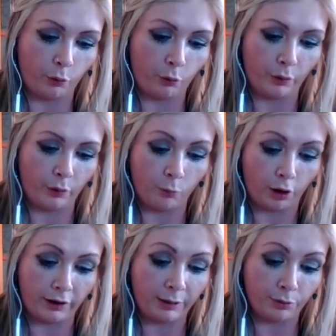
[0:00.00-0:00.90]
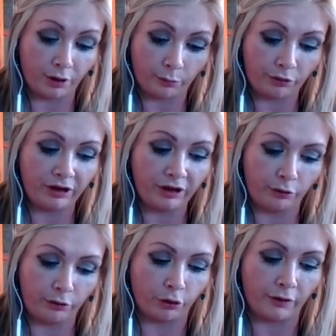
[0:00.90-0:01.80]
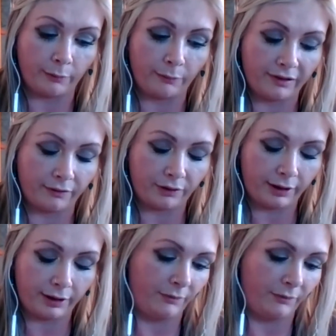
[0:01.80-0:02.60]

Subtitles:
where he promised he would store them safely,